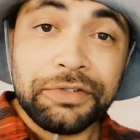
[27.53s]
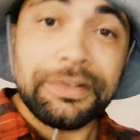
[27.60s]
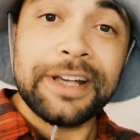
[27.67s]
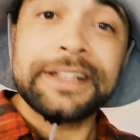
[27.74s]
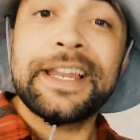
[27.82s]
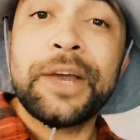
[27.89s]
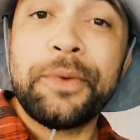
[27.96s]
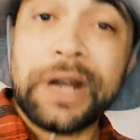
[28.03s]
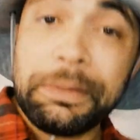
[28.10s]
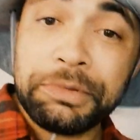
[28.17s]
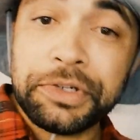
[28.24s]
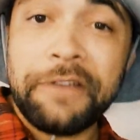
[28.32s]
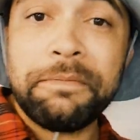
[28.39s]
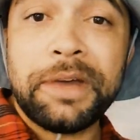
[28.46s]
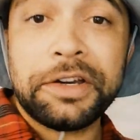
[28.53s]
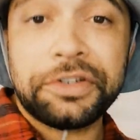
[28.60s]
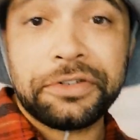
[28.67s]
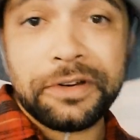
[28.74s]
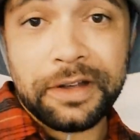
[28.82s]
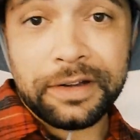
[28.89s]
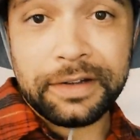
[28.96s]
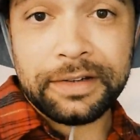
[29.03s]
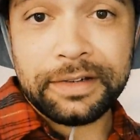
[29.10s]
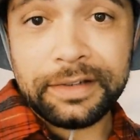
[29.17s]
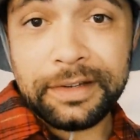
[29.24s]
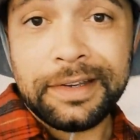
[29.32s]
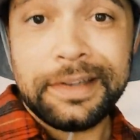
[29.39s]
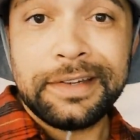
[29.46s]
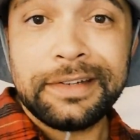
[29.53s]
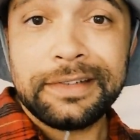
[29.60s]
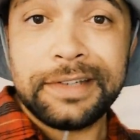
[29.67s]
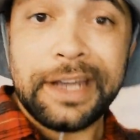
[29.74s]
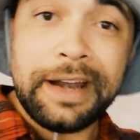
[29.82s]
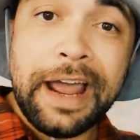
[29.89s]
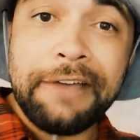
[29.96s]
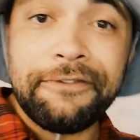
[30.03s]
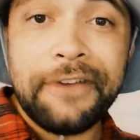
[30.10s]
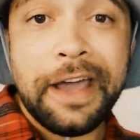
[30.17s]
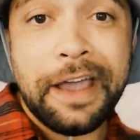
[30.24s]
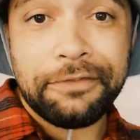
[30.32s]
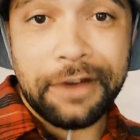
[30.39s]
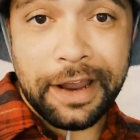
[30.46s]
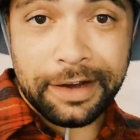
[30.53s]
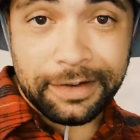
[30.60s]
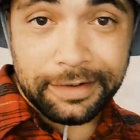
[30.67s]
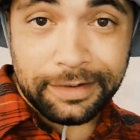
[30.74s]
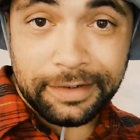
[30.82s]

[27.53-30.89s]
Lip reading: So that's like when I'm driving my truck down I-5, right?